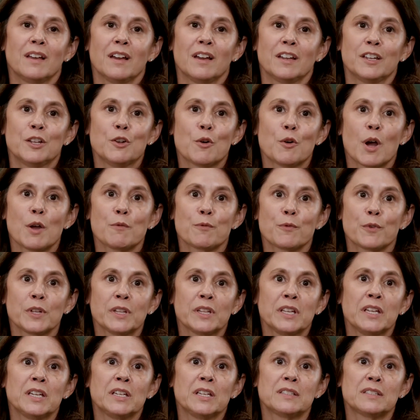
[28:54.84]
I've
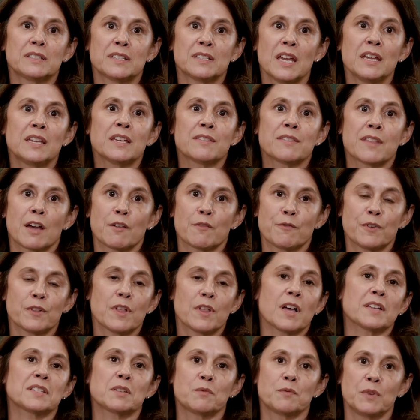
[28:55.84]
really taken that
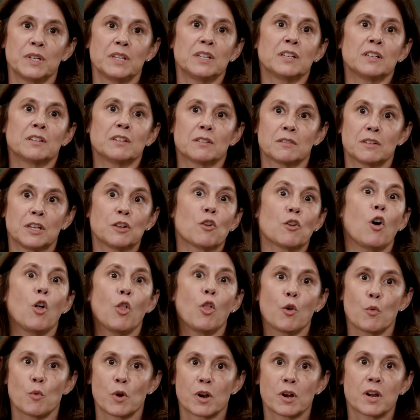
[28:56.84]
philosophy in all
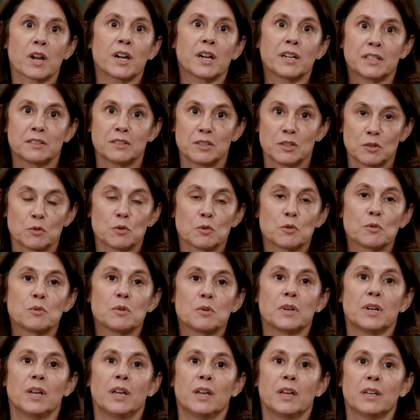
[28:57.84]
the work I
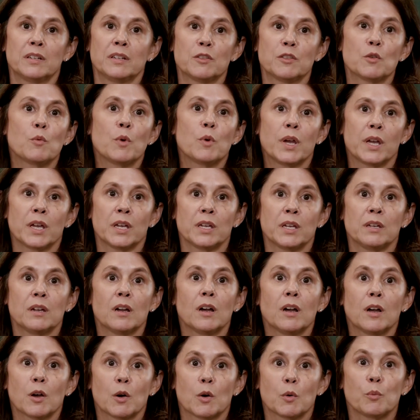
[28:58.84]
do and in the way
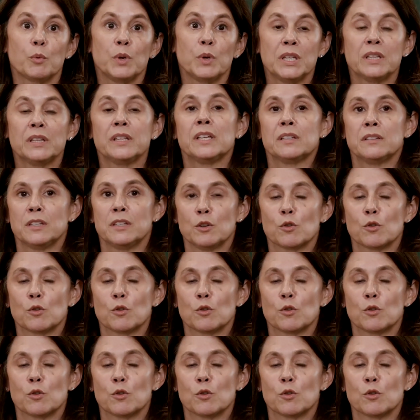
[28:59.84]
we lead the